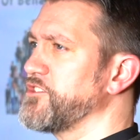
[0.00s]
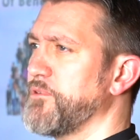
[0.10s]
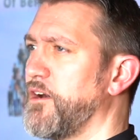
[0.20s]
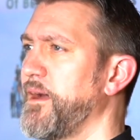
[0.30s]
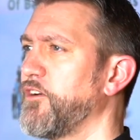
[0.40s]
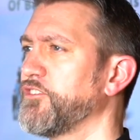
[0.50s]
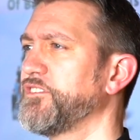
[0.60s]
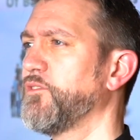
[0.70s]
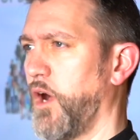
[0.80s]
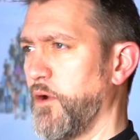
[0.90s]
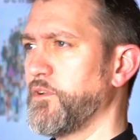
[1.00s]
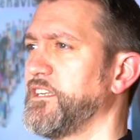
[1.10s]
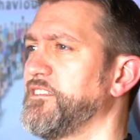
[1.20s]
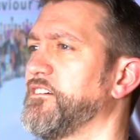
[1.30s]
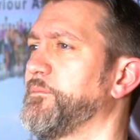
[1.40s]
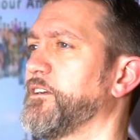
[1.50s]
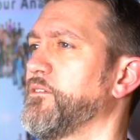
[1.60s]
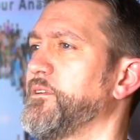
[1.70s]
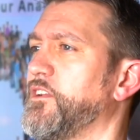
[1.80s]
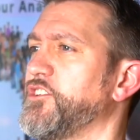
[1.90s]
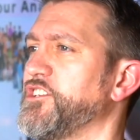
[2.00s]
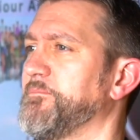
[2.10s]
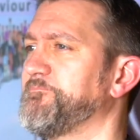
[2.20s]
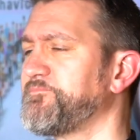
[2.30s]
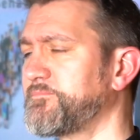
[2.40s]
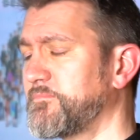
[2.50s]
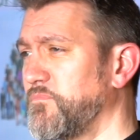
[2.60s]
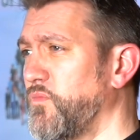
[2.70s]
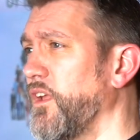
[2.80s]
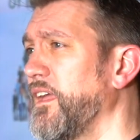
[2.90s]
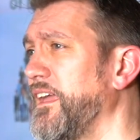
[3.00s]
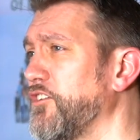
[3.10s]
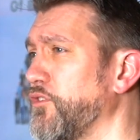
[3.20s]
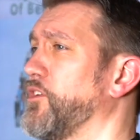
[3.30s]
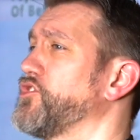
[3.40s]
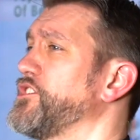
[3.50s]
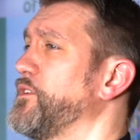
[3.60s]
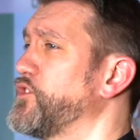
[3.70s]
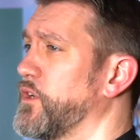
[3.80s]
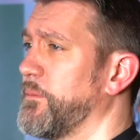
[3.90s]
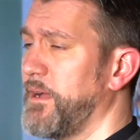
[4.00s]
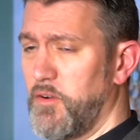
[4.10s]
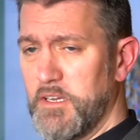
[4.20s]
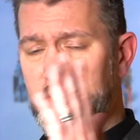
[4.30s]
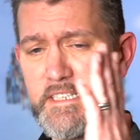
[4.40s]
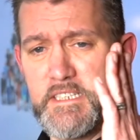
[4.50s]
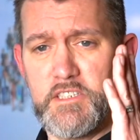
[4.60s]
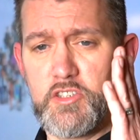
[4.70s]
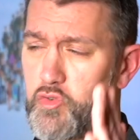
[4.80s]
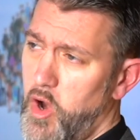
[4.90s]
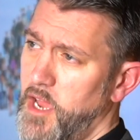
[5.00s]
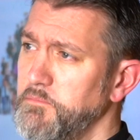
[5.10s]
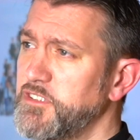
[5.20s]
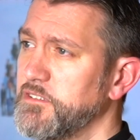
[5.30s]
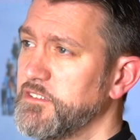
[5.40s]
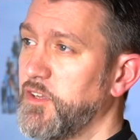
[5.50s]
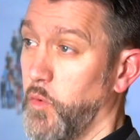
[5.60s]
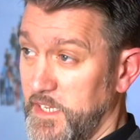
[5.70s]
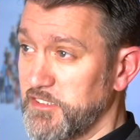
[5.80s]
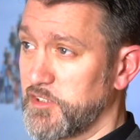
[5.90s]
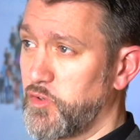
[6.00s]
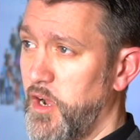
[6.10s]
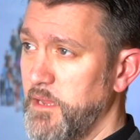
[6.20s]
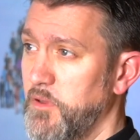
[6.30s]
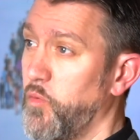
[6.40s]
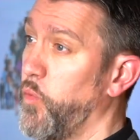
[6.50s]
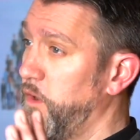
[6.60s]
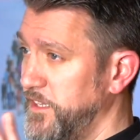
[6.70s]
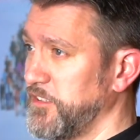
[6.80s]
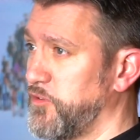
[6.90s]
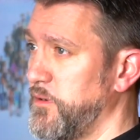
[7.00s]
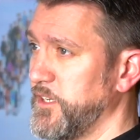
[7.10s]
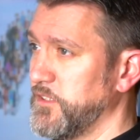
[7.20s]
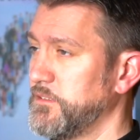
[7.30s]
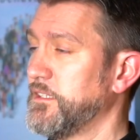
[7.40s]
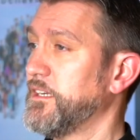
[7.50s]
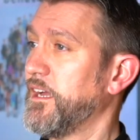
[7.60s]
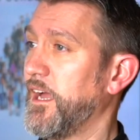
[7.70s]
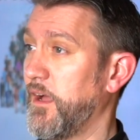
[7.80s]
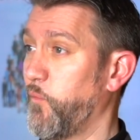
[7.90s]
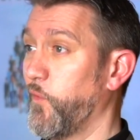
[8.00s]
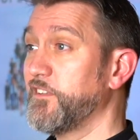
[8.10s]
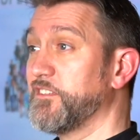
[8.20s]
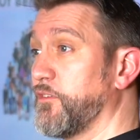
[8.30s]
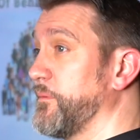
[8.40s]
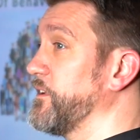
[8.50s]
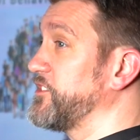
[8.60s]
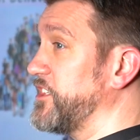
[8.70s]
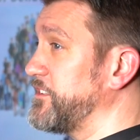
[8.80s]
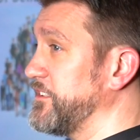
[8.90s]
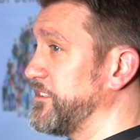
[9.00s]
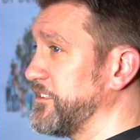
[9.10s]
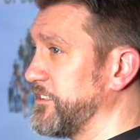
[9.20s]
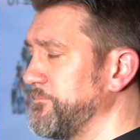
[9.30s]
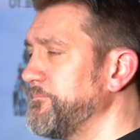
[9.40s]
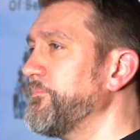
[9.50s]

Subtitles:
I'm not a barrister, why would I need to know about criminology? In criminology we talk about crimes, so what is a crime, what is a criminal, what is the criminal justice system,